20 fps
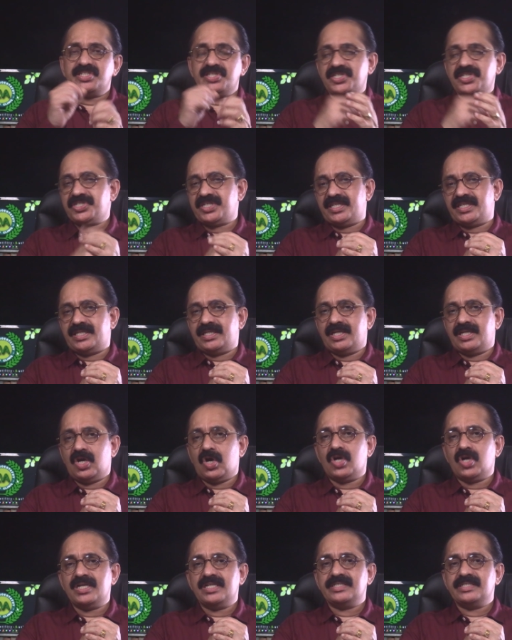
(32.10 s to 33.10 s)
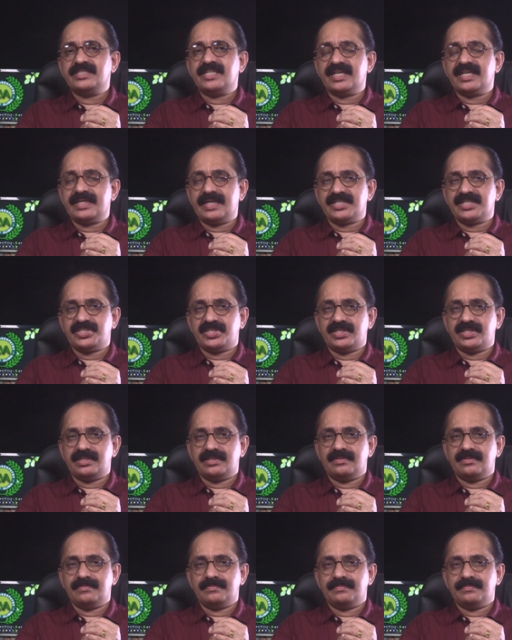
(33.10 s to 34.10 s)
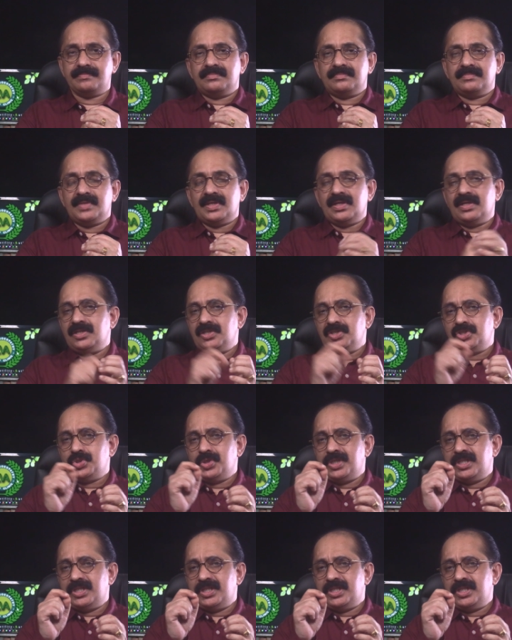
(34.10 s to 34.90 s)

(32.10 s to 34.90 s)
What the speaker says: session on drug action. Today